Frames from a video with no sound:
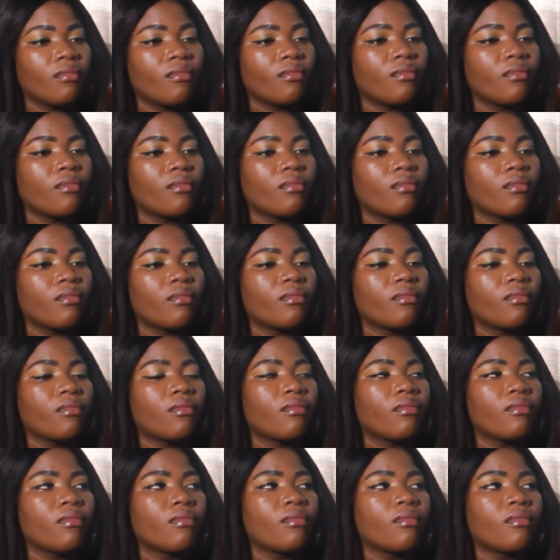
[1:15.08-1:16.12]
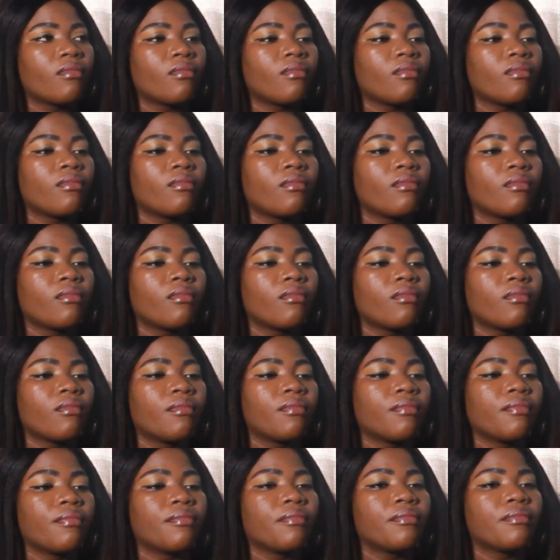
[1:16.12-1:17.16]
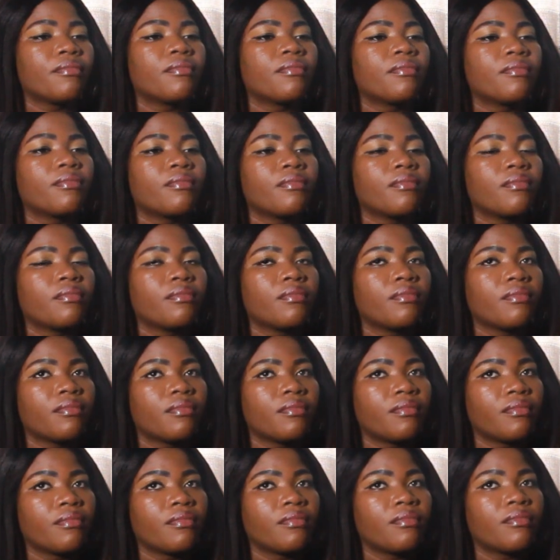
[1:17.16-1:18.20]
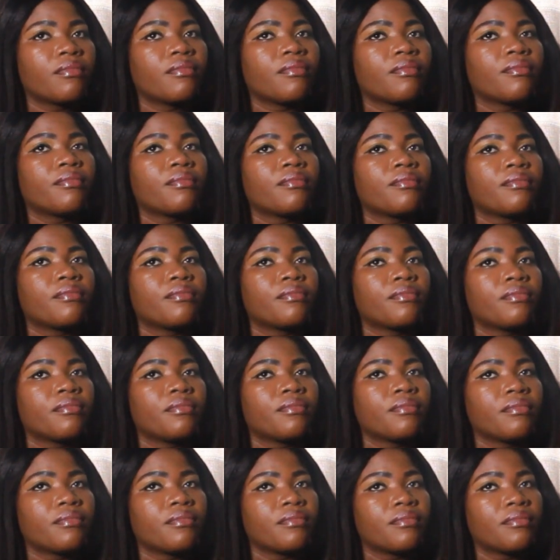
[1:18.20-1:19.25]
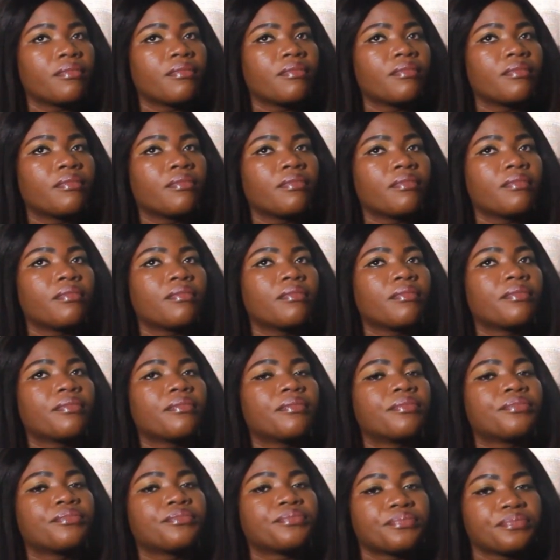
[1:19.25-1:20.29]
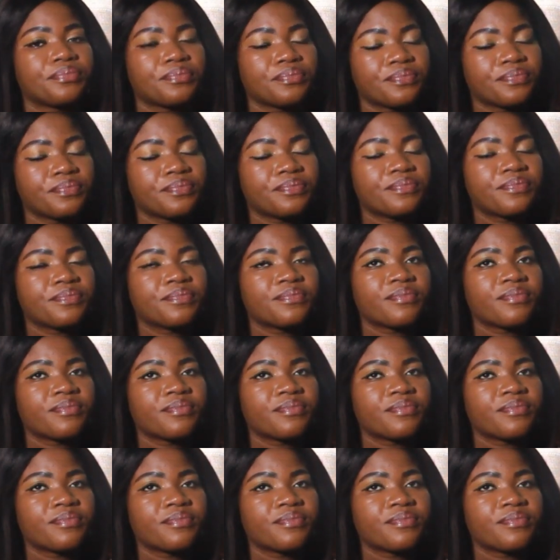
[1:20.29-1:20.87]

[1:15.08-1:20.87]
No words are spoken by the person on screen.